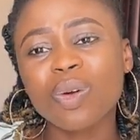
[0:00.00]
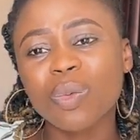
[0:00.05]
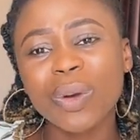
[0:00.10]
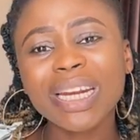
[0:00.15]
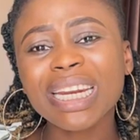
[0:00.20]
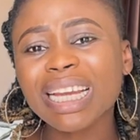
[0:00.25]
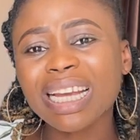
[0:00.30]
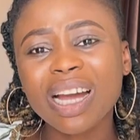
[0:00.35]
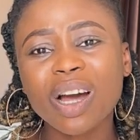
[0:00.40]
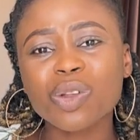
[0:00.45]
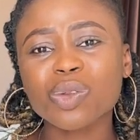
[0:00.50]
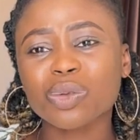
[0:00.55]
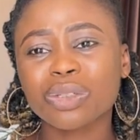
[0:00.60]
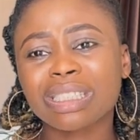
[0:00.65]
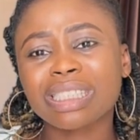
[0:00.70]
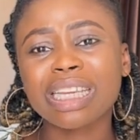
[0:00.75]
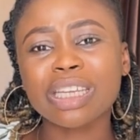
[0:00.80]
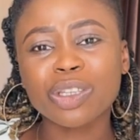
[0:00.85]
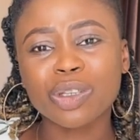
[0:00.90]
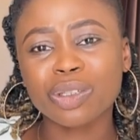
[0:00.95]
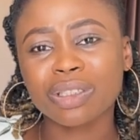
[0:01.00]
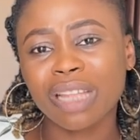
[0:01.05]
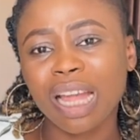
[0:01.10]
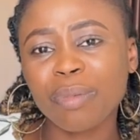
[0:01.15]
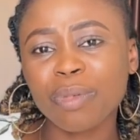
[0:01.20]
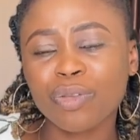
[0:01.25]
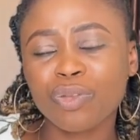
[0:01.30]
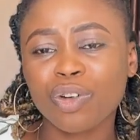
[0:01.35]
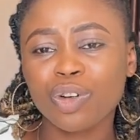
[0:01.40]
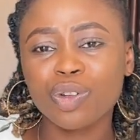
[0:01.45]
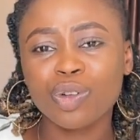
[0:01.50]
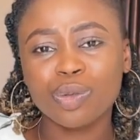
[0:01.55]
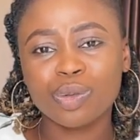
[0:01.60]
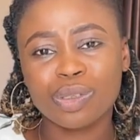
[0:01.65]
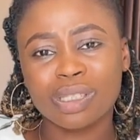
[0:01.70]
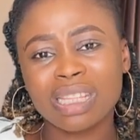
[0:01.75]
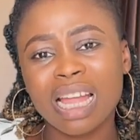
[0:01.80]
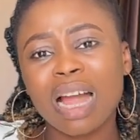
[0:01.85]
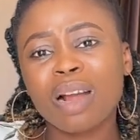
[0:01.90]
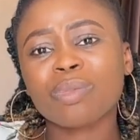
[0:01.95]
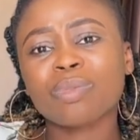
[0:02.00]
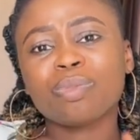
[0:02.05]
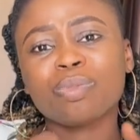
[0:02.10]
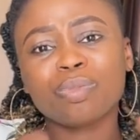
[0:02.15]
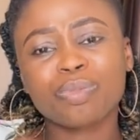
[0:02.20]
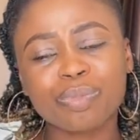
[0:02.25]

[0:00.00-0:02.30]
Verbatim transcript: wedding girls, will take you time before you start